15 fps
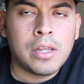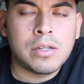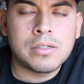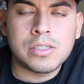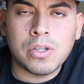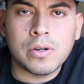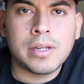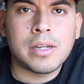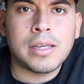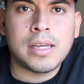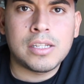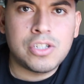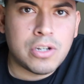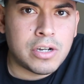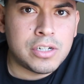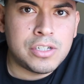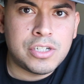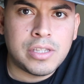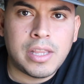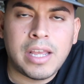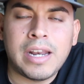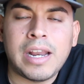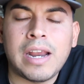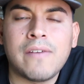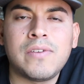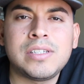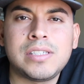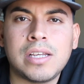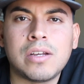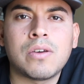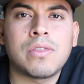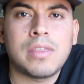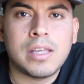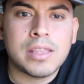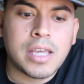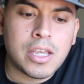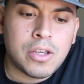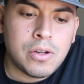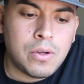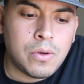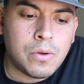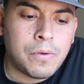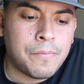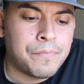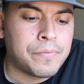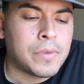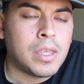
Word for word: you're still gonna get judged in every single thing that you do.